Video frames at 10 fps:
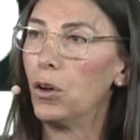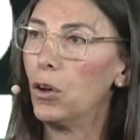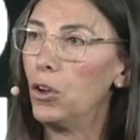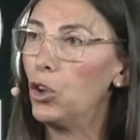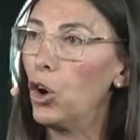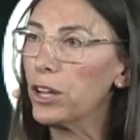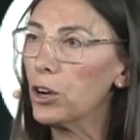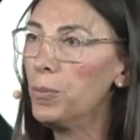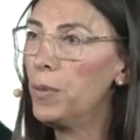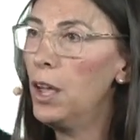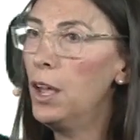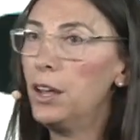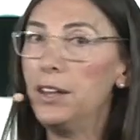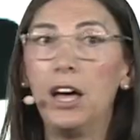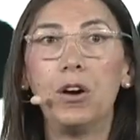an oligo.
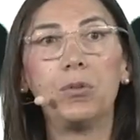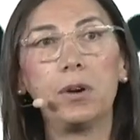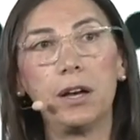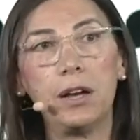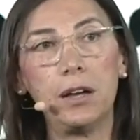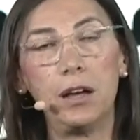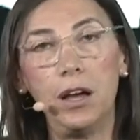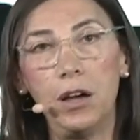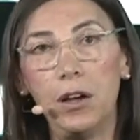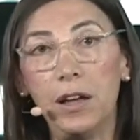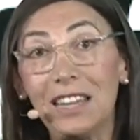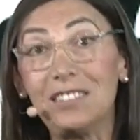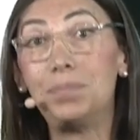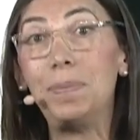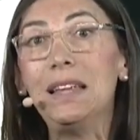Now we are
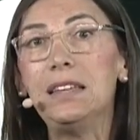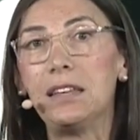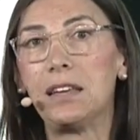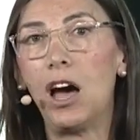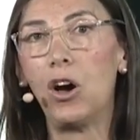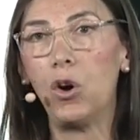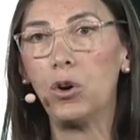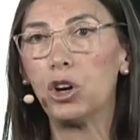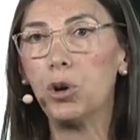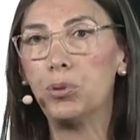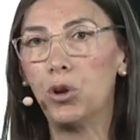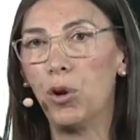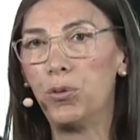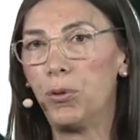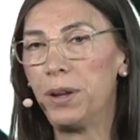expanding our oligo pool
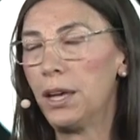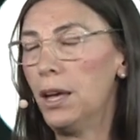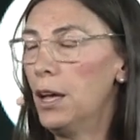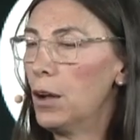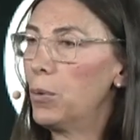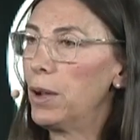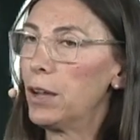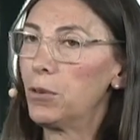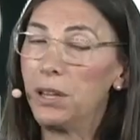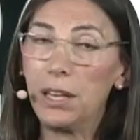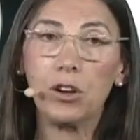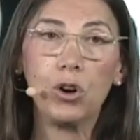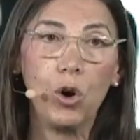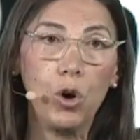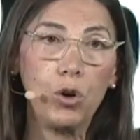offering, where we can go
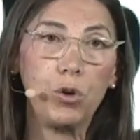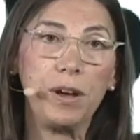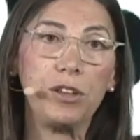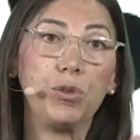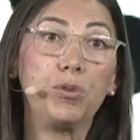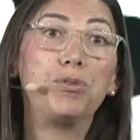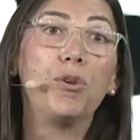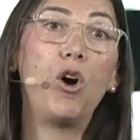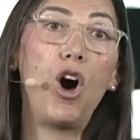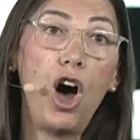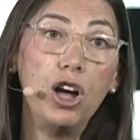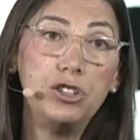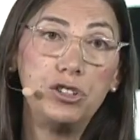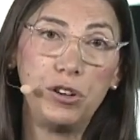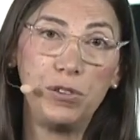all the way to
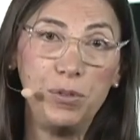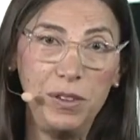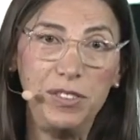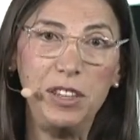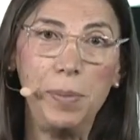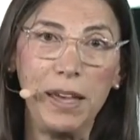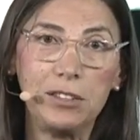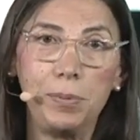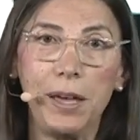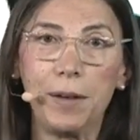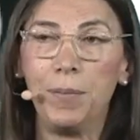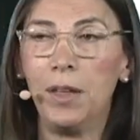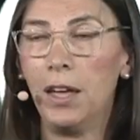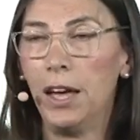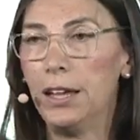450 base pair.
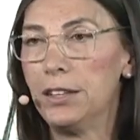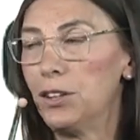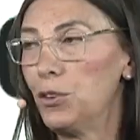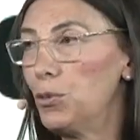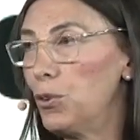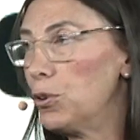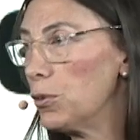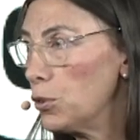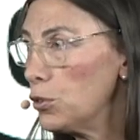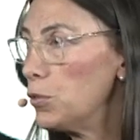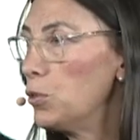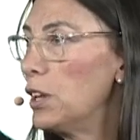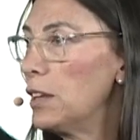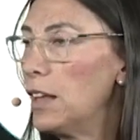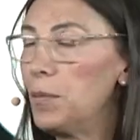And for those of you
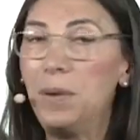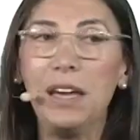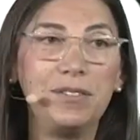that may have